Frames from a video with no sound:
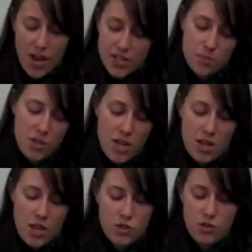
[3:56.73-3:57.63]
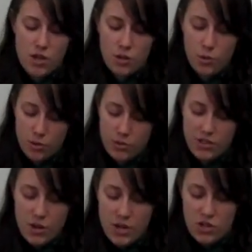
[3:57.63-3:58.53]
possibly a
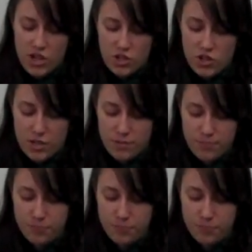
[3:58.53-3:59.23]
corticosteroid injection,